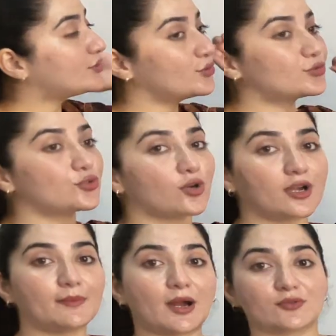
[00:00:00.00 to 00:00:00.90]
is used to
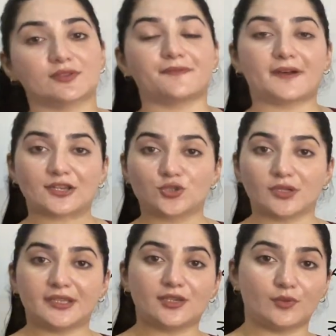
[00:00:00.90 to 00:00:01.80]
talk about the
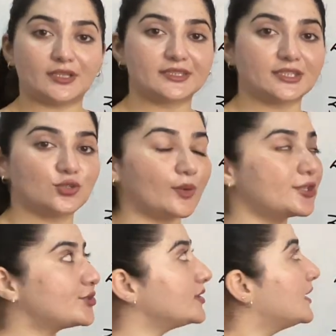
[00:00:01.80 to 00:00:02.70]
factual and the real
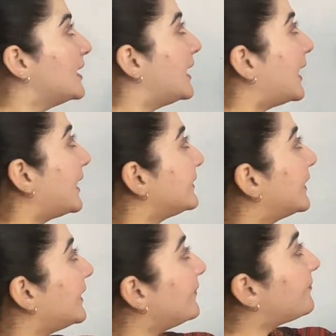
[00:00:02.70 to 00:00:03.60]
situation, and
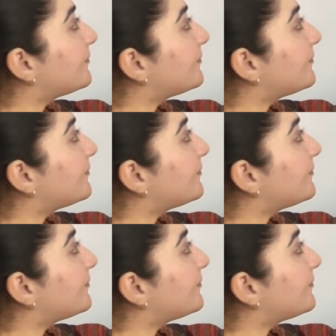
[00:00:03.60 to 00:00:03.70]
the if